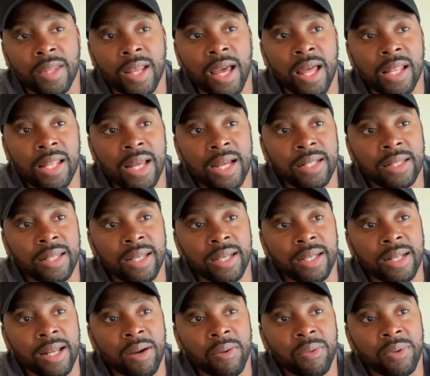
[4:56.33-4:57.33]
I like
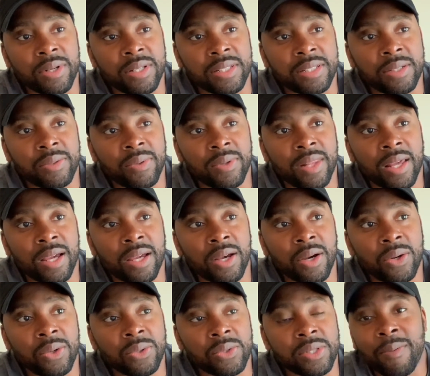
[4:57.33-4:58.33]
that. I want to see where that
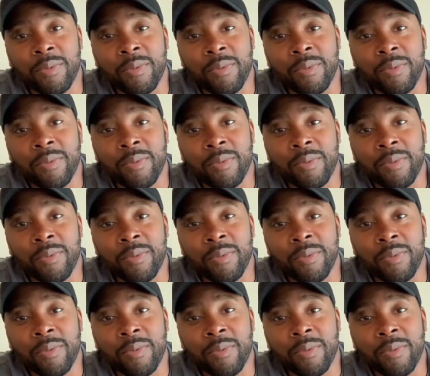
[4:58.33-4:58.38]
goes.